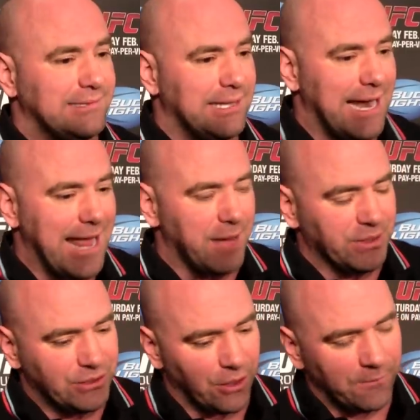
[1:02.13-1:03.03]
that
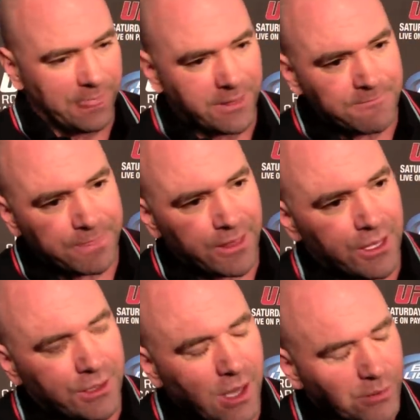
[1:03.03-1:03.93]
happened to.
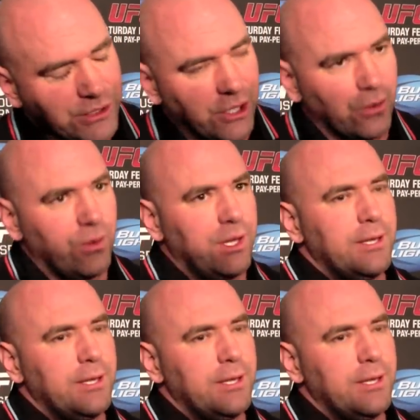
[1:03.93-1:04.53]
Number two,